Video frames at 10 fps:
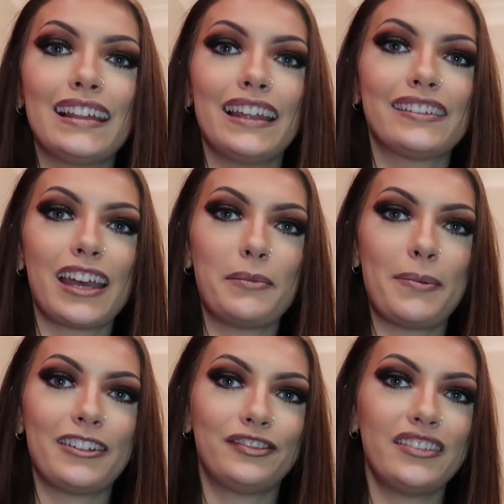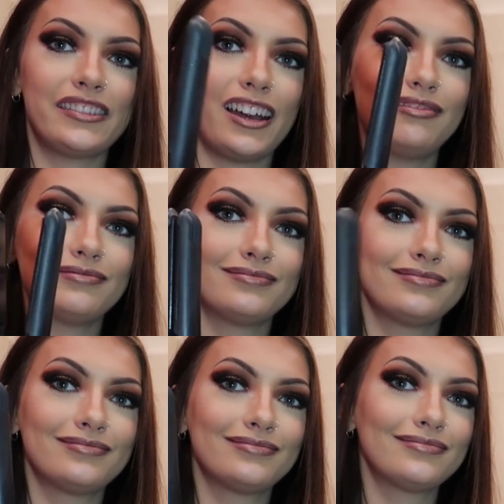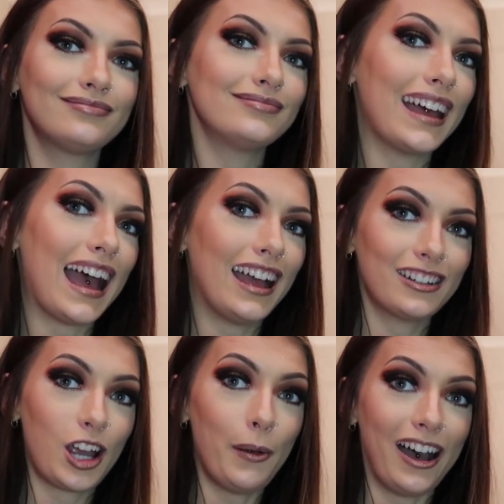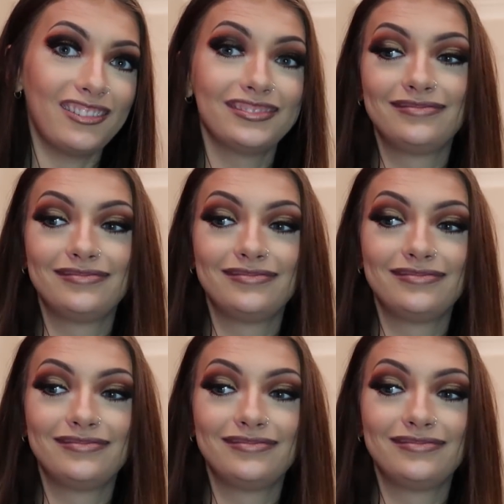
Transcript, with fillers: let's get my best friends out and go out.